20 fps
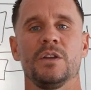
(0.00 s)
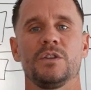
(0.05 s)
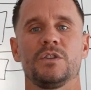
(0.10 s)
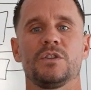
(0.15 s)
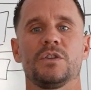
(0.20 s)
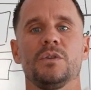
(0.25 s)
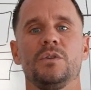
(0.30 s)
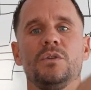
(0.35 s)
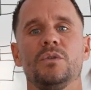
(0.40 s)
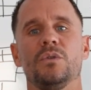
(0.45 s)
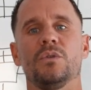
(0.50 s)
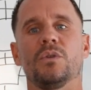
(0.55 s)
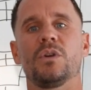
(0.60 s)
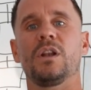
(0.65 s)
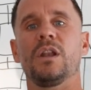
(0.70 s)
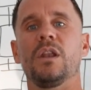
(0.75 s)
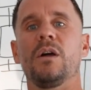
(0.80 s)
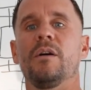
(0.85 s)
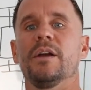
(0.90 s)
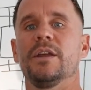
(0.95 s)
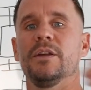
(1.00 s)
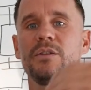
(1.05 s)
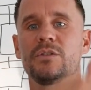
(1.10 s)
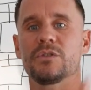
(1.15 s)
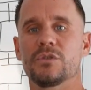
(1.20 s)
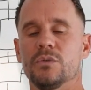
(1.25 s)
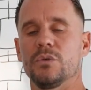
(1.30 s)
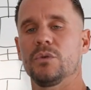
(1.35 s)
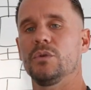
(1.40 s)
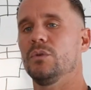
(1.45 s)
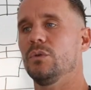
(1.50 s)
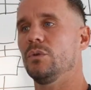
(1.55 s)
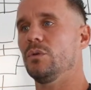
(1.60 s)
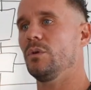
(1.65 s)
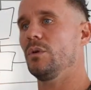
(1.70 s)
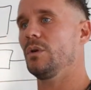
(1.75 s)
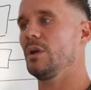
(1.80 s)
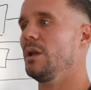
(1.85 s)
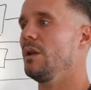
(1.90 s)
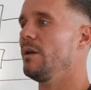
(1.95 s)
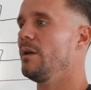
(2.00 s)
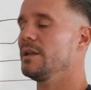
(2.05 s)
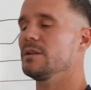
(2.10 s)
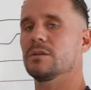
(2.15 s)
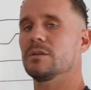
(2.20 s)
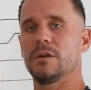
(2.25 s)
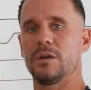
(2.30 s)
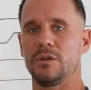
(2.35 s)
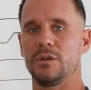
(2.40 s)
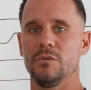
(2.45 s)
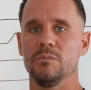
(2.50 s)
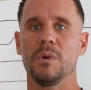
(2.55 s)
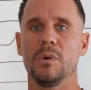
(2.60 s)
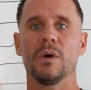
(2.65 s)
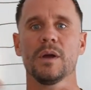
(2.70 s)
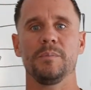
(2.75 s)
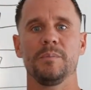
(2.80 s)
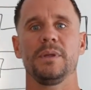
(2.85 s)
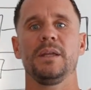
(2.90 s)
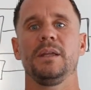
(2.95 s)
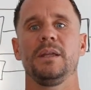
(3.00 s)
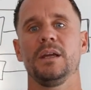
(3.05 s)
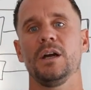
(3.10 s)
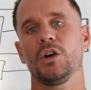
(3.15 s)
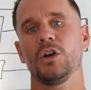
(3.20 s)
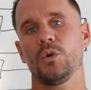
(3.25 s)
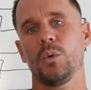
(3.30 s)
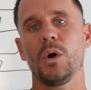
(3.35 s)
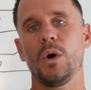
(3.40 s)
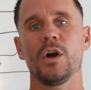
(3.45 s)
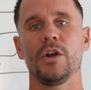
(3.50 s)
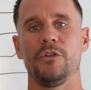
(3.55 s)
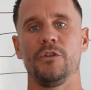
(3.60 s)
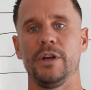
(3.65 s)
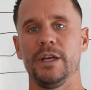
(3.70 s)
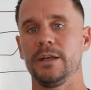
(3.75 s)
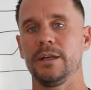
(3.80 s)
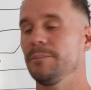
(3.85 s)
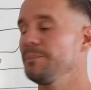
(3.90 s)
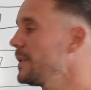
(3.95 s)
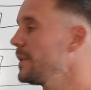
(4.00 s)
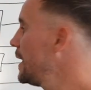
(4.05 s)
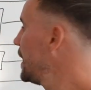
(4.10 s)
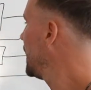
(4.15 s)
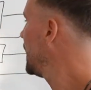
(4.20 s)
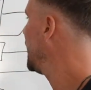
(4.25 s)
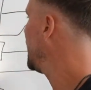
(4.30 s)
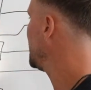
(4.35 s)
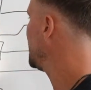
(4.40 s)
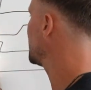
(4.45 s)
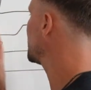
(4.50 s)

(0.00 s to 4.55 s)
to your clients, or your clients that you might be acquiring, in